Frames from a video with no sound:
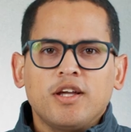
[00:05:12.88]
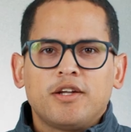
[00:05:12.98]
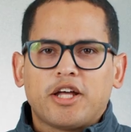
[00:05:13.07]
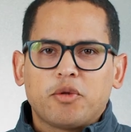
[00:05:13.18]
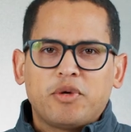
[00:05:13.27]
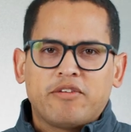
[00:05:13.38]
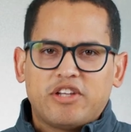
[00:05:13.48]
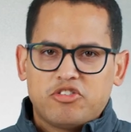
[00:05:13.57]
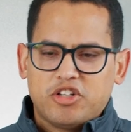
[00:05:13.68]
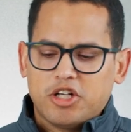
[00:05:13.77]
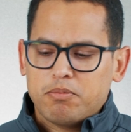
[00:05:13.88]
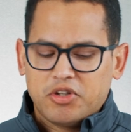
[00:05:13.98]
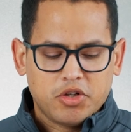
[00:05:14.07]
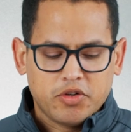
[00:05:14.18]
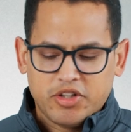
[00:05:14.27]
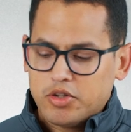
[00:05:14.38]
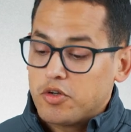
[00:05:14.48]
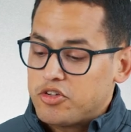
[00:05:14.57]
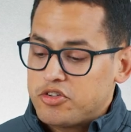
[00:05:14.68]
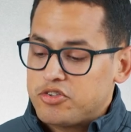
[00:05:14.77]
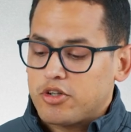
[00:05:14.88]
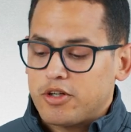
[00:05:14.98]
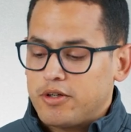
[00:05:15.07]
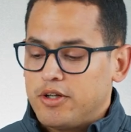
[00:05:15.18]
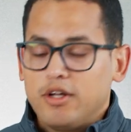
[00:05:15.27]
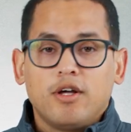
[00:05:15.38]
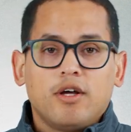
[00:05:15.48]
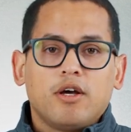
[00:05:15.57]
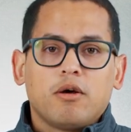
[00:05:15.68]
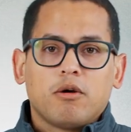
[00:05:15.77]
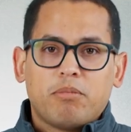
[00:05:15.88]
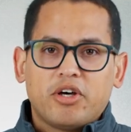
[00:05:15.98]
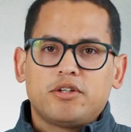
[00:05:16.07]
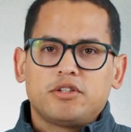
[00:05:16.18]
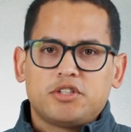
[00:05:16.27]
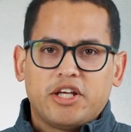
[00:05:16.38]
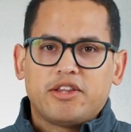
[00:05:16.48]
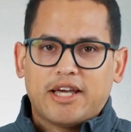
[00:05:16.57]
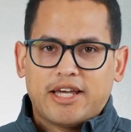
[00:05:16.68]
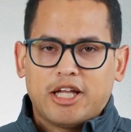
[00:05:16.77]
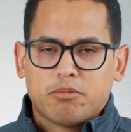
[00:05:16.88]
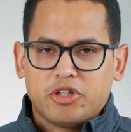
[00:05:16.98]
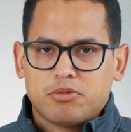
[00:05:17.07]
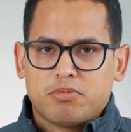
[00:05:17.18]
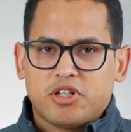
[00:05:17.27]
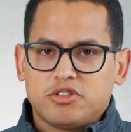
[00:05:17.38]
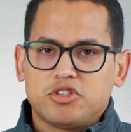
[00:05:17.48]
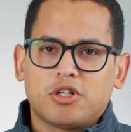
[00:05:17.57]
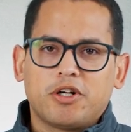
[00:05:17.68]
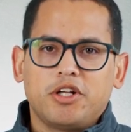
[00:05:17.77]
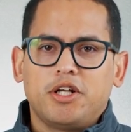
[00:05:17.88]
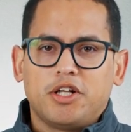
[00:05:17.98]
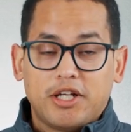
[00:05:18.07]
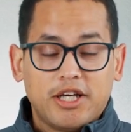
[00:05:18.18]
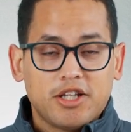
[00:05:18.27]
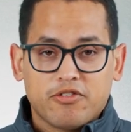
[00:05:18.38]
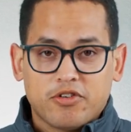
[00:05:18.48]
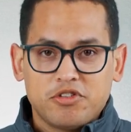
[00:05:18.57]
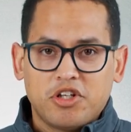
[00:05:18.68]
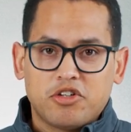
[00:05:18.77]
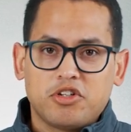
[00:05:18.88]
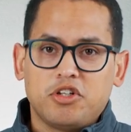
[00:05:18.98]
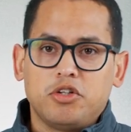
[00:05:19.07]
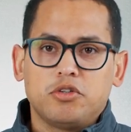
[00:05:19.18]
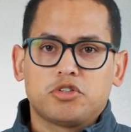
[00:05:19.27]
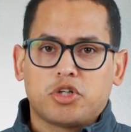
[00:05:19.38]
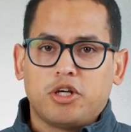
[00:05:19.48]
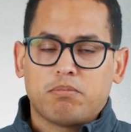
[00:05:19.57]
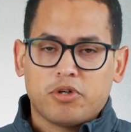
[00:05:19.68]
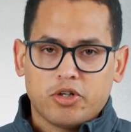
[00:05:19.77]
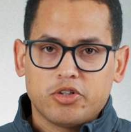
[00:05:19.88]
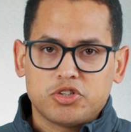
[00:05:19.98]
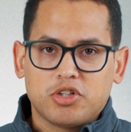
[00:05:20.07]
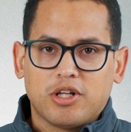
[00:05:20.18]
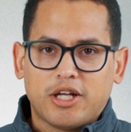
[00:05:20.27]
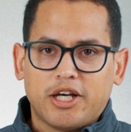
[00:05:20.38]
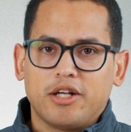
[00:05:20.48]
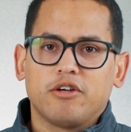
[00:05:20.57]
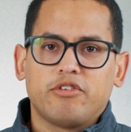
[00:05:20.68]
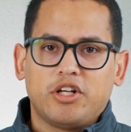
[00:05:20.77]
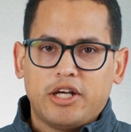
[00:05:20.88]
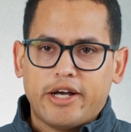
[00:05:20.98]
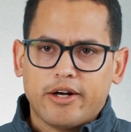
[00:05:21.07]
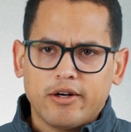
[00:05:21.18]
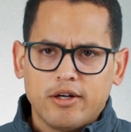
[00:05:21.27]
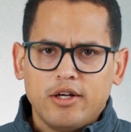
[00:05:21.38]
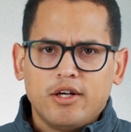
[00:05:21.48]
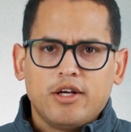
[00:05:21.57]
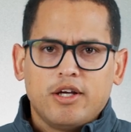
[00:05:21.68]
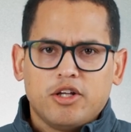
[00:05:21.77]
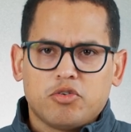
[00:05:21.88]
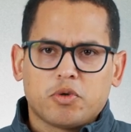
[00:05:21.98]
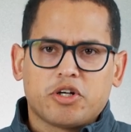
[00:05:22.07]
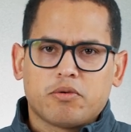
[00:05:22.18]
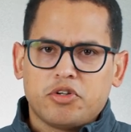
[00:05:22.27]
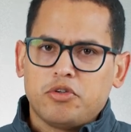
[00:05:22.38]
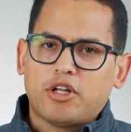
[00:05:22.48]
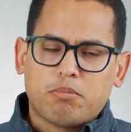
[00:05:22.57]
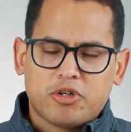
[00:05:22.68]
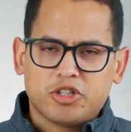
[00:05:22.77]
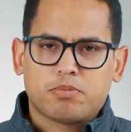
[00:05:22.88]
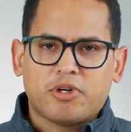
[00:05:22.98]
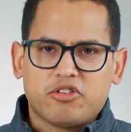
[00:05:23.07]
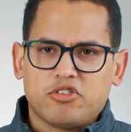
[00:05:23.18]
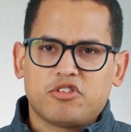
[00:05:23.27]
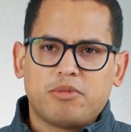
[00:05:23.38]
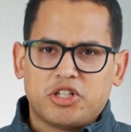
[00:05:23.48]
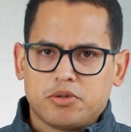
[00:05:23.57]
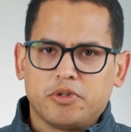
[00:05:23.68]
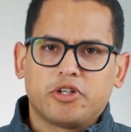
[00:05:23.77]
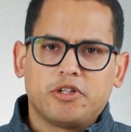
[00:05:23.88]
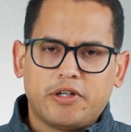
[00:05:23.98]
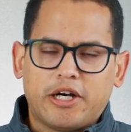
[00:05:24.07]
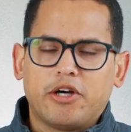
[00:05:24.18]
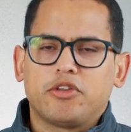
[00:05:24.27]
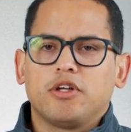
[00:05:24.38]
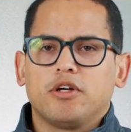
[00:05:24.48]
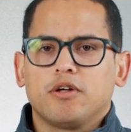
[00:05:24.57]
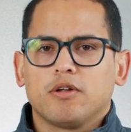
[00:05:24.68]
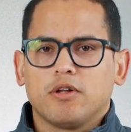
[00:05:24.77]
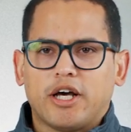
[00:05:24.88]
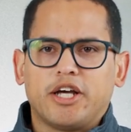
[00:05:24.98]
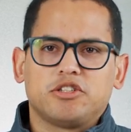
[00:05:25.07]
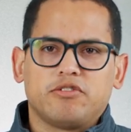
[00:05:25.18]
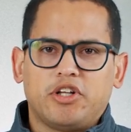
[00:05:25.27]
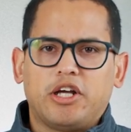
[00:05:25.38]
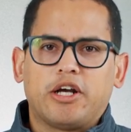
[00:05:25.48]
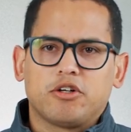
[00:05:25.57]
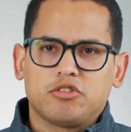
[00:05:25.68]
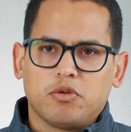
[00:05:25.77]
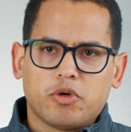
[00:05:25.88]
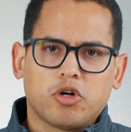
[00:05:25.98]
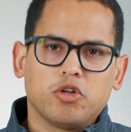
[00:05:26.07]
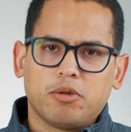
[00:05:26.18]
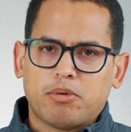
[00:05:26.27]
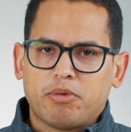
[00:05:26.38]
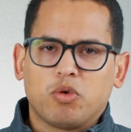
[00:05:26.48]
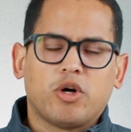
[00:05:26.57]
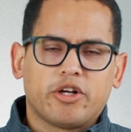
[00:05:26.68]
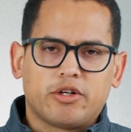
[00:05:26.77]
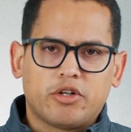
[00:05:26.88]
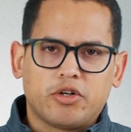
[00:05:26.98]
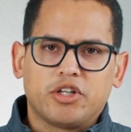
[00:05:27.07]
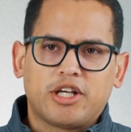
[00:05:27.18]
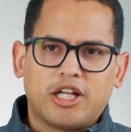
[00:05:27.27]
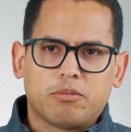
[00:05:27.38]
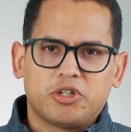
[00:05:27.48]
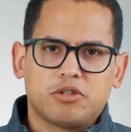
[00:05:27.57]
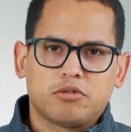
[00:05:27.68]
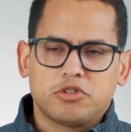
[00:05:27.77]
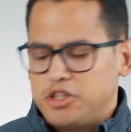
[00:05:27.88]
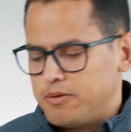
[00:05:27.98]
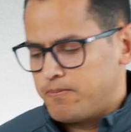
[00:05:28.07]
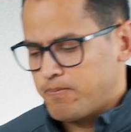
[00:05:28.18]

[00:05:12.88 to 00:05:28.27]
Now that we have that set up, we can go ahead and go to the Start button to get that calibration process started. And again, the first thing it's going to do is try and purge the line of any air. And so we're going to run through that purge process to make sure we clear out the lines of any air, so we're only pumping water during the calibration routine.